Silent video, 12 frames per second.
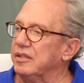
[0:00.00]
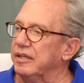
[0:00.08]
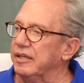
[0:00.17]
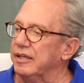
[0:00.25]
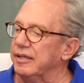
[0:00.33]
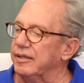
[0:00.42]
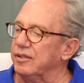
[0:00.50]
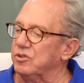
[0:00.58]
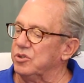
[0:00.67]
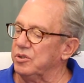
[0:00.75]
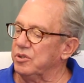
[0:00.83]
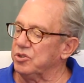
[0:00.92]

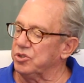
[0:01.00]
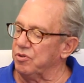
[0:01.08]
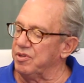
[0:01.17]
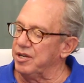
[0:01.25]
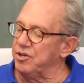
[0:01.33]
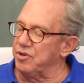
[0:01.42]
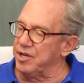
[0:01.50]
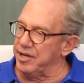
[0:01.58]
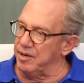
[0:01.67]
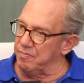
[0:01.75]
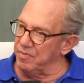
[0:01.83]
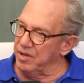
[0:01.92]
And so then you get
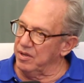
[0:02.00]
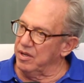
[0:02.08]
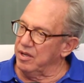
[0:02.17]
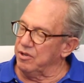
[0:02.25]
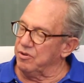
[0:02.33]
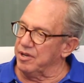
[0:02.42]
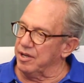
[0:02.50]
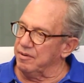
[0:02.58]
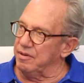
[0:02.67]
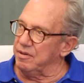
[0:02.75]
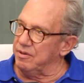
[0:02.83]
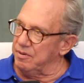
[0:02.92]
them, you
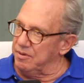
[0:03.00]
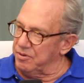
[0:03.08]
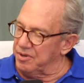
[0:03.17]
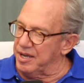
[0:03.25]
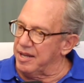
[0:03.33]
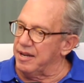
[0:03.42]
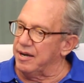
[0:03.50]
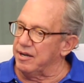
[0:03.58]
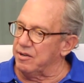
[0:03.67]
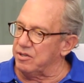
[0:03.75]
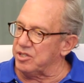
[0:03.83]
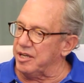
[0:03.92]
get in
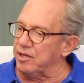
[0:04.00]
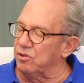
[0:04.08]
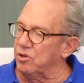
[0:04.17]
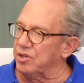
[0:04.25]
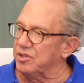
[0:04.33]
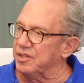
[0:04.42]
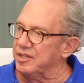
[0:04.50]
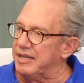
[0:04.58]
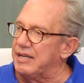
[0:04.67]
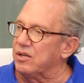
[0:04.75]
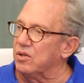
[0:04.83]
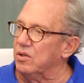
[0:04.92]
and take a look at the
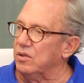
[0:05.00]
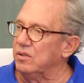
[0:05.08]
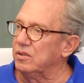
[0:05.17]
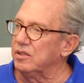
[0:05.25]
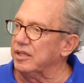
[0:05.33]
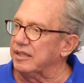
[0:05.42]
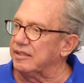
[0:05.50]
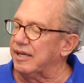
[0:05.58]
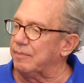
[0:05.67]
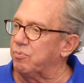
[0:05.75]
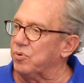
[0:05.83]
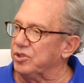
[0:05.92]
deal at
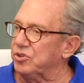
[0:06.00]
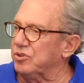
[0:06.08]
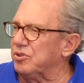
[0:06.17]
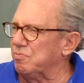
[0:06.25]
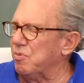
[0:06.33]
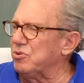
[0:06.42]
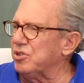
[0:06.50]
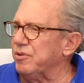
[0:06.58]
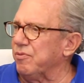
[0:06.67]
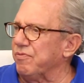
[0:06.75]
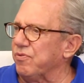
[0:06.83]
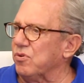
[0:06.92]
that point. So it's mostly
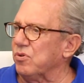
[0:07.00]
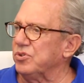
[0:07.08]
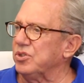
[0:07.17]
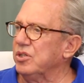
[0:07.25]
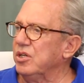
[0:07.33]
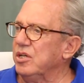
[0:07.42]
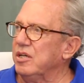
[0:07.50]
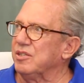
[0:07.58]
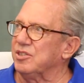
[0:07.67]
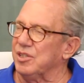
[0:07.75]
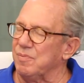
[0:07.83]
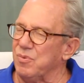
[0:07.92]
referrals,
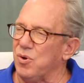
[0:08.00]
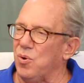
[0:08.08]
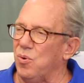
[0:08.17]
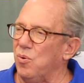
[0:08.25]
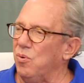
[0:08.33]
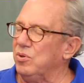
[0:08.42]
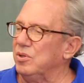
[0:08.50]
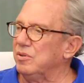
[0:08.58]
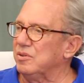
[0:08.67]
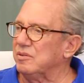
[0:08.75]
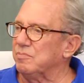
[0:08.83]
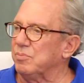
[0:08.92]
some cold,
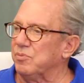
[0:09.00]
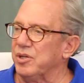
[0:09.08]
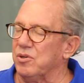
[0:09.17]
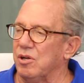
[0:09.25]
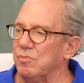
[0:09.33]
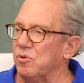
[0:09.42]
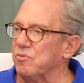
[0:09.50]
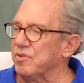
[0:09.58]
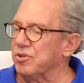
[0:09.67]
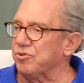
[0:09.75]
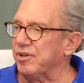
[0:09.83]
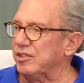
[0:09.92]
but we call them over the
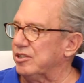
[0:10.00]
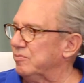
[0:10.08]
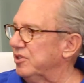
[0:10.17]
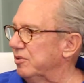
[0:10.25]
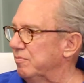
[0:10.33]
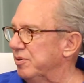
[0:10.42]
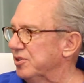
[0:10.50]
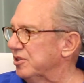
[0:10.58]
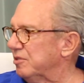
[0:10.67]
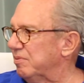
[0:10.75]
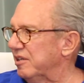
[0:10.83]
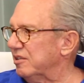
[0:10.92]
transom,
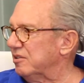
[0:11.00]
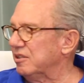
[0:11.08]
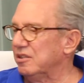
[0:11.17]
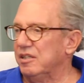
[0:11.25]
business plans.